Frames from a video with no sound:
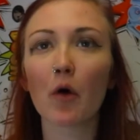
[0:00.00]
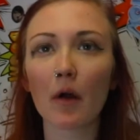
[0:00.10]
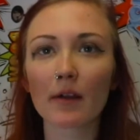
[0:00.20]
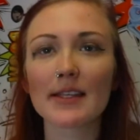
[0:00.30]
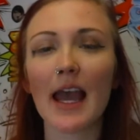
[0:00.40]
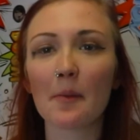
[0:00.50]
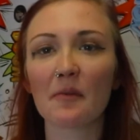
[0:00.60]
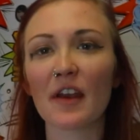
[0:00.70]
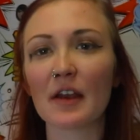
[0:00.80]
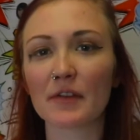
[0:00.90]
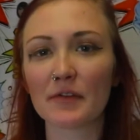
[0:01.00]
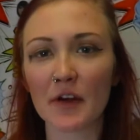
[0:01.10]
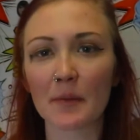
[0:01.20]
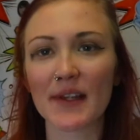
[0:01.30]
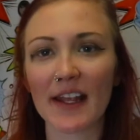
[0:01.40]
all-time favourite
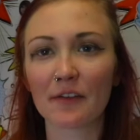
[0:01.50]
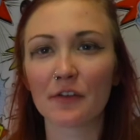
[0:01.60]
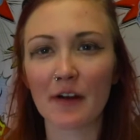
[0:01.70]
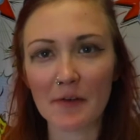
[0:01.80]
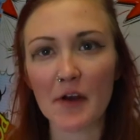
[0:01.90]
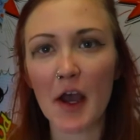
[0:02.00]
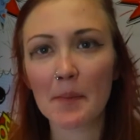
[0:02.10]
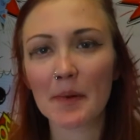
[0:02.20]
films like forever,